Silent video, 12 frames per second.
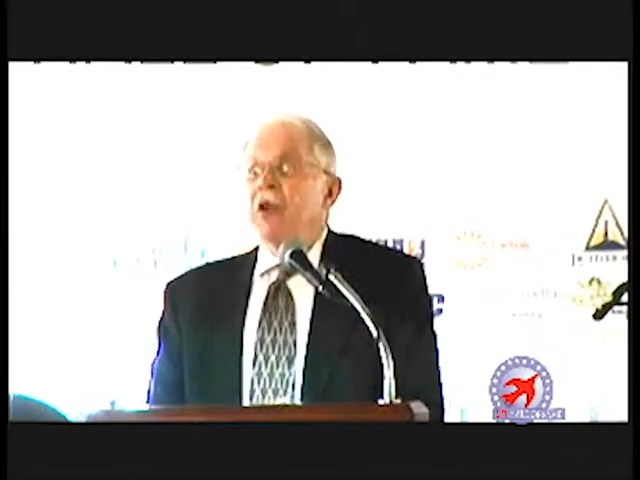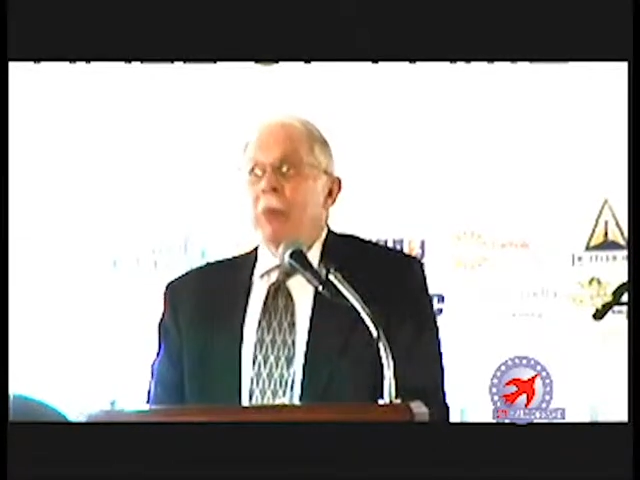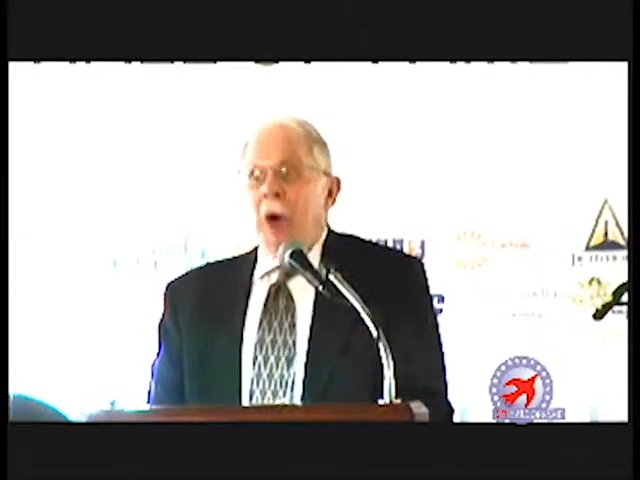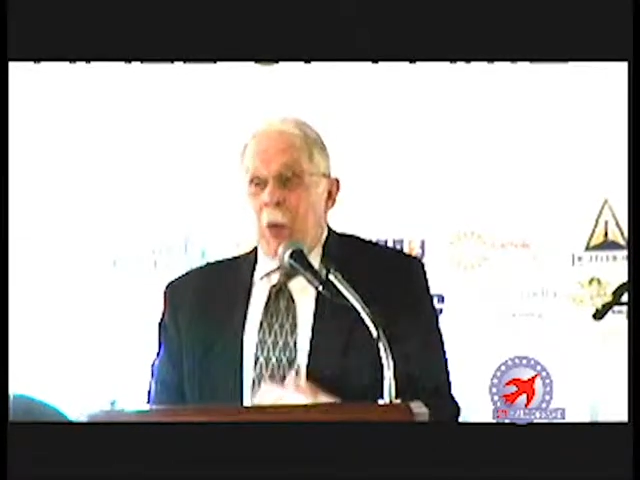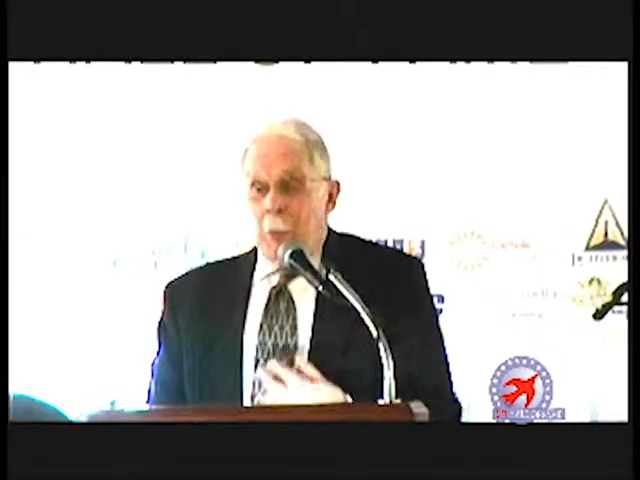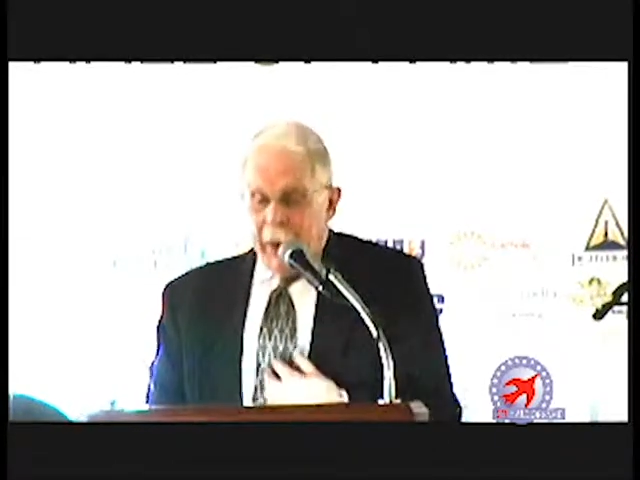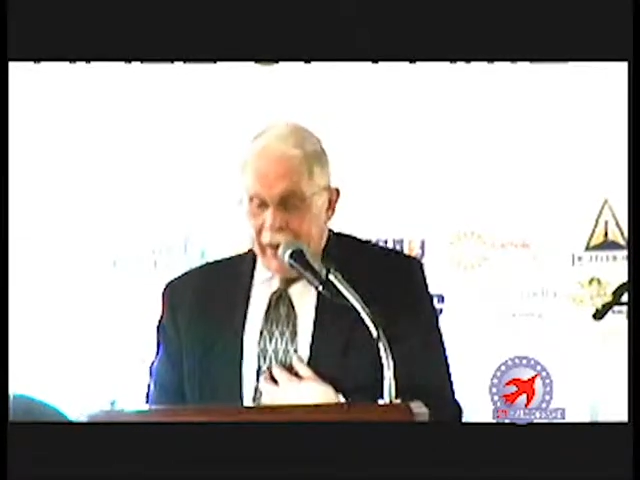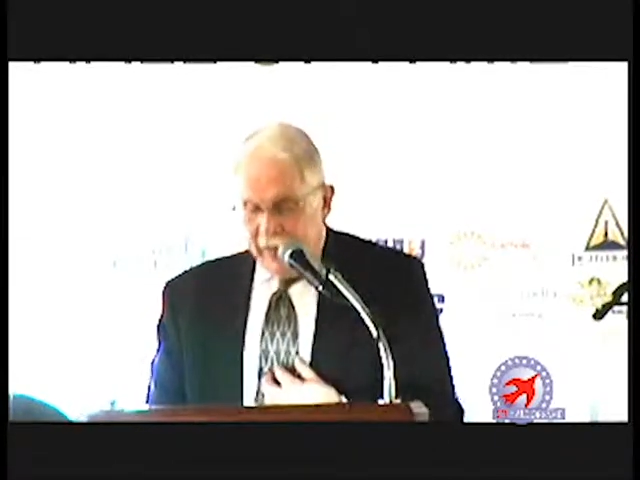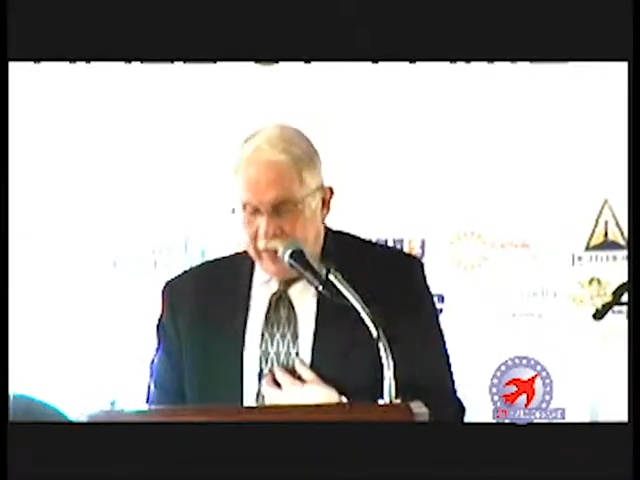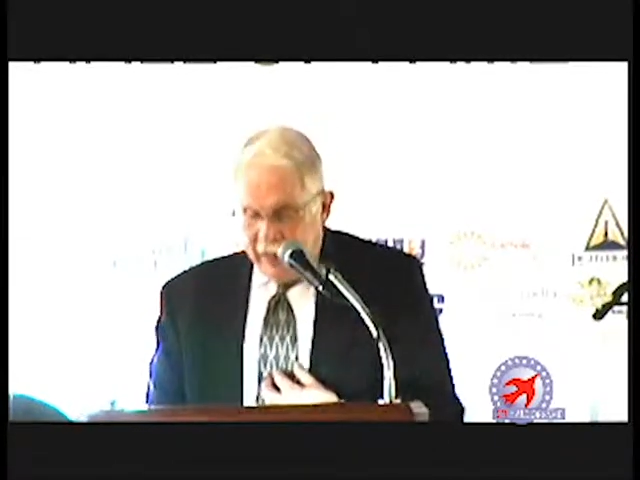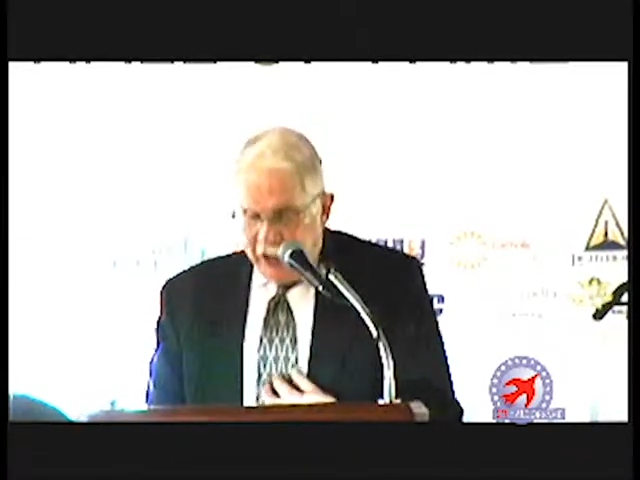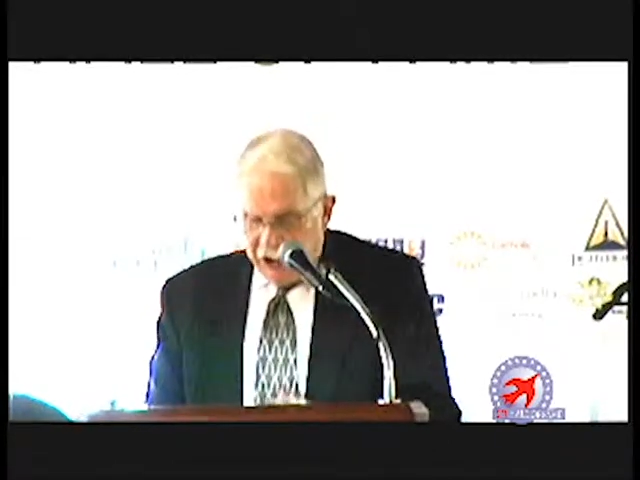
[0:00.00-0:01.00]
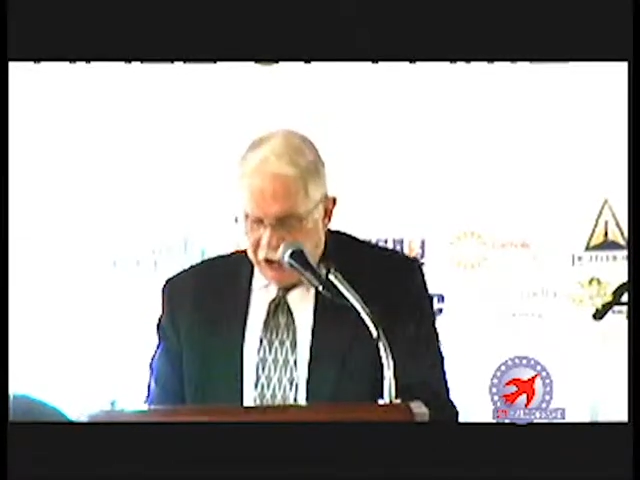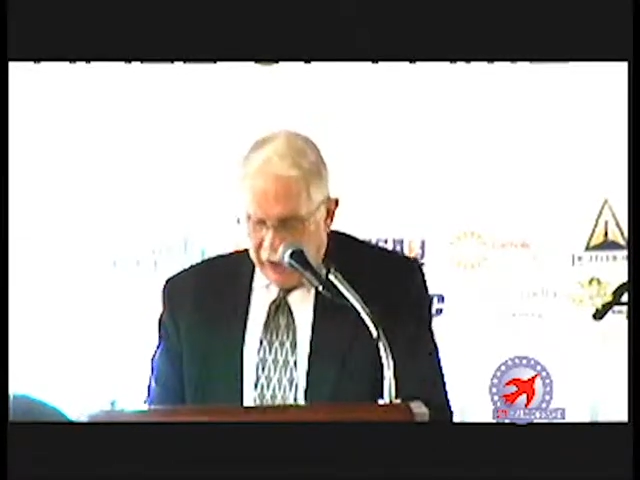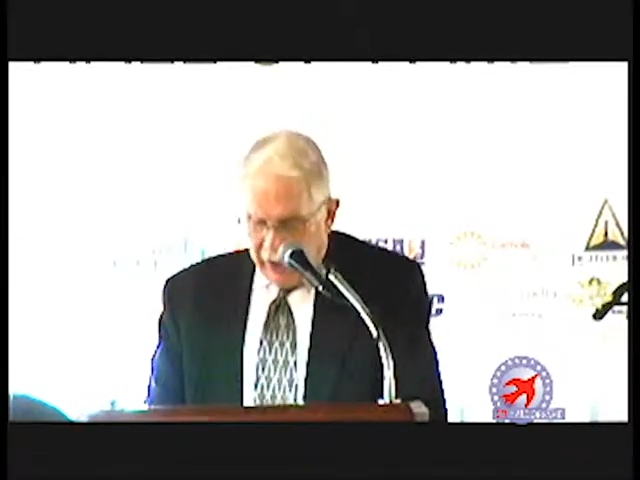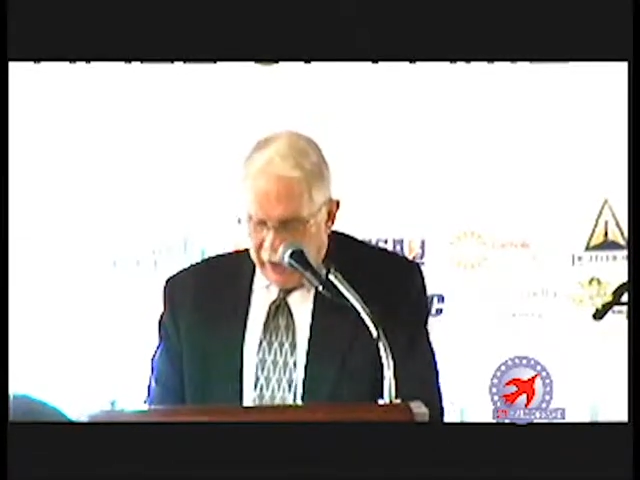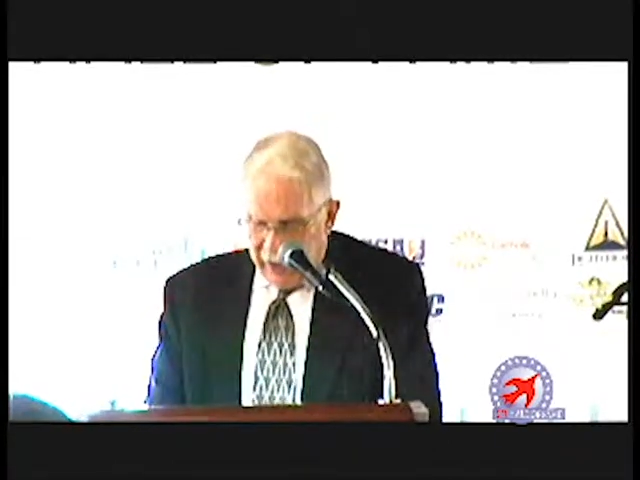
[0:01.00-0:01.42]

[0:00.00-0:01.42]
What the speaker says: about my teaching